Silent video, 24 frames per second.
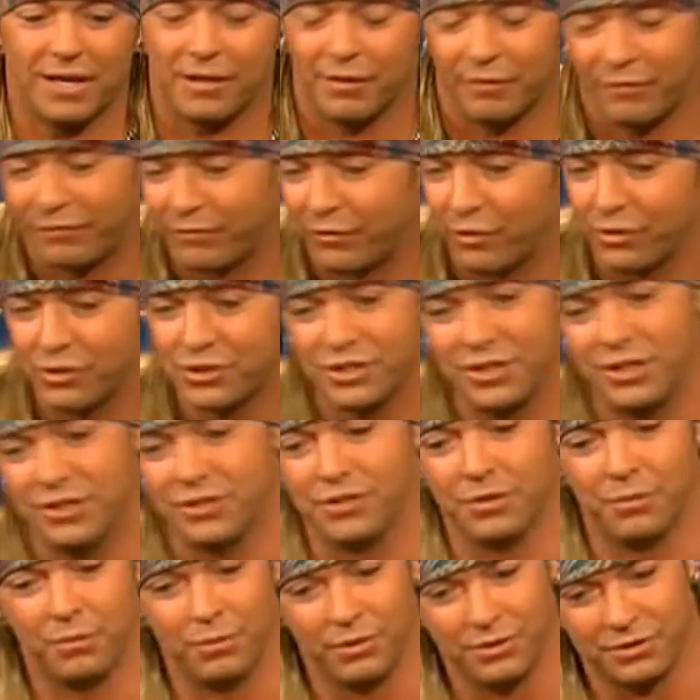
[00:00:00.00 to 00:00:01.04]
The first
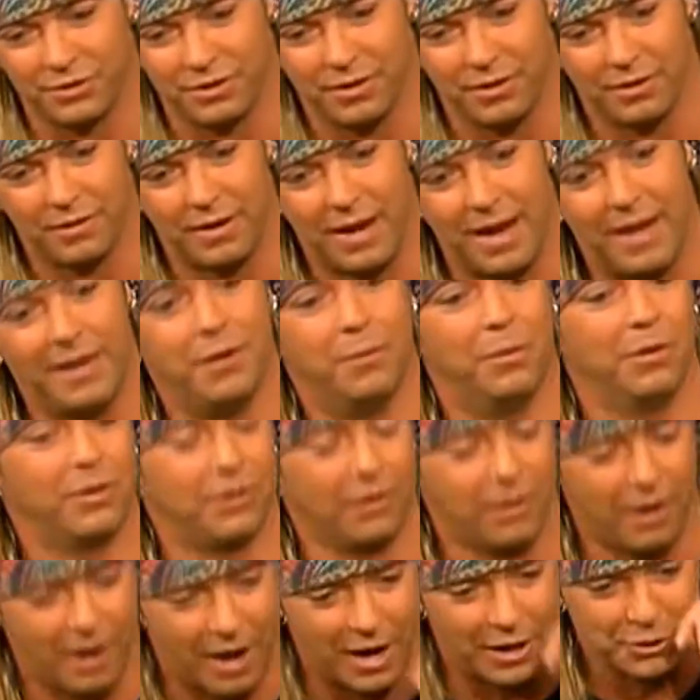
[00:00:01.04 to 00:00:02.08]
season was their ended with their
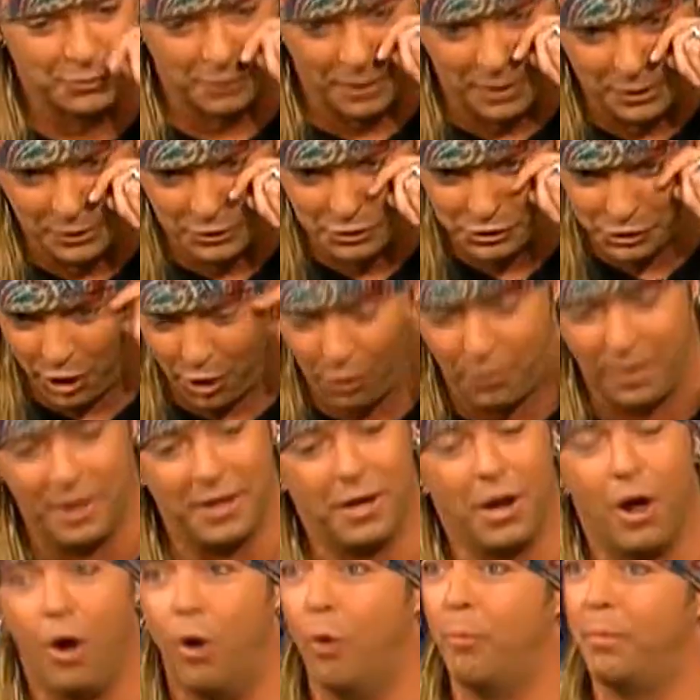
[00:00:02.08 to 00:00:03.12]
highest-rated show. It yes.